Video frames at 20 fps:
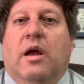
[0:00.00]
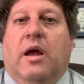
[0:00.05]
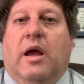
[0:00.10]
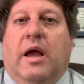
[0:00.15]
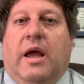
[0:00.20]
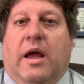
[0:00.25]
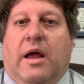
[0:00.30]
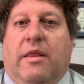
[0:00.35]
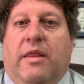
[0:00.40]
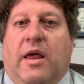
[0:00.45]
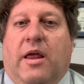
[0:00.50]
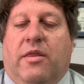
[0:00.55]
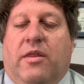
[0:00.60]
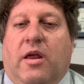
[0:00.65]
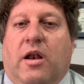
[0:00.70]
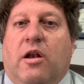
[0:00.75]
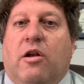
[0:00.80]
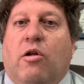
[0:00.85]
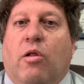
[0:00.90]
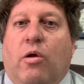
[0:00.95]
And that
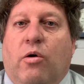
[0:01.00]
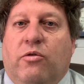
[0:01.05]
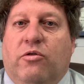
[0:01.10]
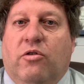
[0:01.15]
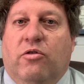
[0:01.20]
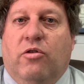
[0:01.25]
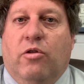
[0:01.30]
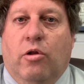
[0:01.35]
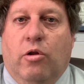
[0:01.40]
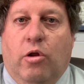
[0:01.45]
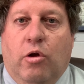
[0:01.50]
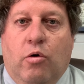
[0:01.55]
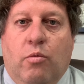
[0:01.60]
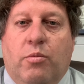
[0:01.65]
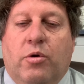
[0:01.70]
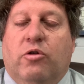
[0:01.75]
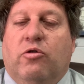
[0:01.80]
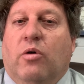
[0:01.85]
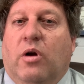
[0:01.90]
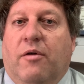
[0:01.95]
then closes the loop
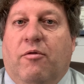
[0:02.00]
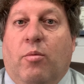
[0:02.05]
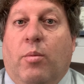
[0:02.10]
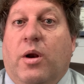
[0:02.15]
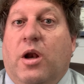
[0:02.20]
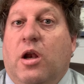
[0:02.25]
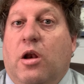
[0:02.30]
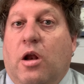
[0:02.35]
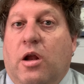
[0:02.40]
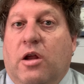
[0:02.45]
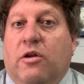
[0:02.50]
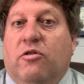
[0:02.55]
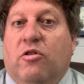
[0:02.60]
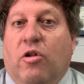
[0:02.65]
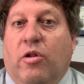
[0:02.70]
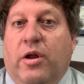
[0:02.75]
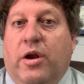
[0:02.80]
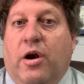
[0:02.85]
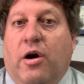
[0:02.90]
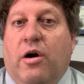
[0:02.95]
so everybody is
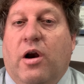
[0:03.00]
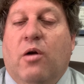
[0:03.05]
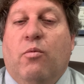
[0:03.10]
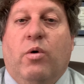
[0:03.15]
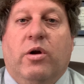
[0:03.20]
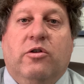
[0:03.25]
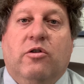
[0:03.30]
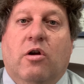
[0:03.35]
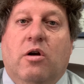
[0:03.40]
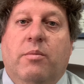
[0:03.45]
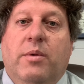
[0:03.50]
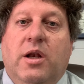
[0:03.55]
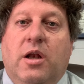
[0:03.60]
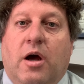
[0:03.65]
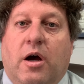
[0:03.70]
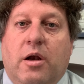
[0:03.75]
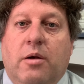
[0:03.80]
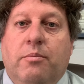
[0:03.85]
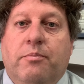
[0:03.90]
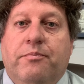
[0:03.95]
clear on what's going to be
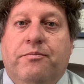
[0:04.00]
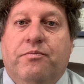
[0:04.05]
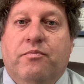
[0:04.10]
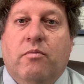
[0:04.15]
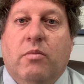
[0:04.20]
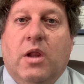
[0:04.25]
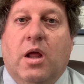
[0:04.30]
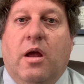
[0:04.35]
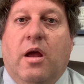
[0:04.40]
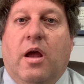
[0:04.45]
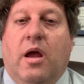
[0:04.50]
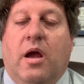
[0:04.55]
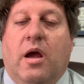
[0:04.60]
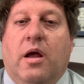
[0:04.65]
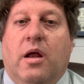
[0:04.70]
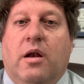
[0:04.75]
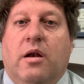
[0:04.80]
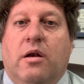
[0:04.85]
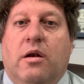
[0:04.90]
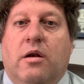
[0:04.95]
done.
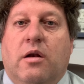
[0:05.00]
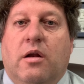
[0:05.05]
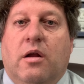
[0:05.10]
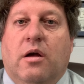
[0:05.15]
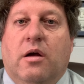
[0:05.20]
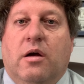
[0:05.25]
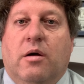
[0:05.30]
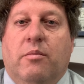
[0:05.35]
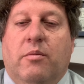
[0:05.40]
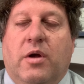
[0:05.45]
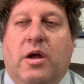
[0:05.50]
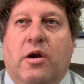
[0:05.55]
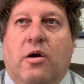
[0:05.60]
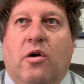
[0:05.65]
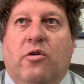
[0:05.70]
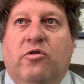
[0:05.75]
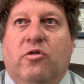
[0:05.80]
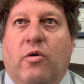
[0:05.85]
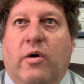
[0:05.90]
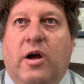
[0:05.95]
And it
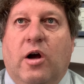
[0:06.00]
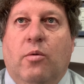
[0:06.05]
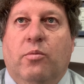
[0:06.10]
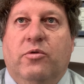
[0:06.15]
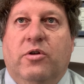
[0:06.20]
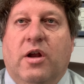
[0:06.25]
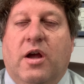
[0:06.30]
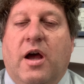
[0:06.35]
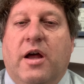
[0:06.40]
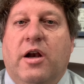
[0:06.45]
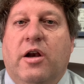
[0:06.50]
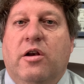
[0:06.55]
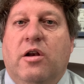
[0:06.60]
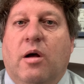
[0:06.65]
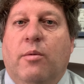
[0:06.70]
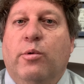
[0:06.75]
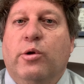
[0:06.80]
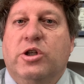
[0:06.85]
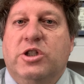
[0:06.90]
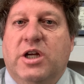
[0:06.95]
also helps to kind of
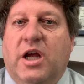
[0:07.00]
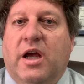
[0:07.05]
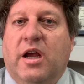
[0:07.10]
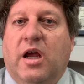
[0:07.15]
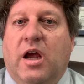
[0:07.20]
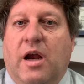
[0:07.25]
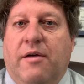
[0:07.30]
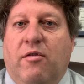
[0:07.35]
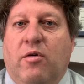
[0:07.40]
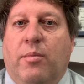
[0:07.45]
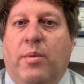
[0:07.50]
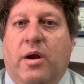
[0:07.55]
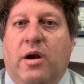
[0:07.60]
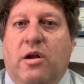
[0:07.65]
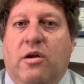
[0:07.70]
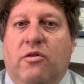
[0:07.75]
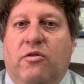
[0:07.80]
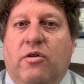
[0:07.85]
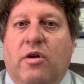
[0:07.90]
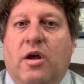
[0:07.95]
double check
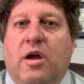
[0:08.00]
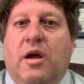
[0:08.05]
everybody's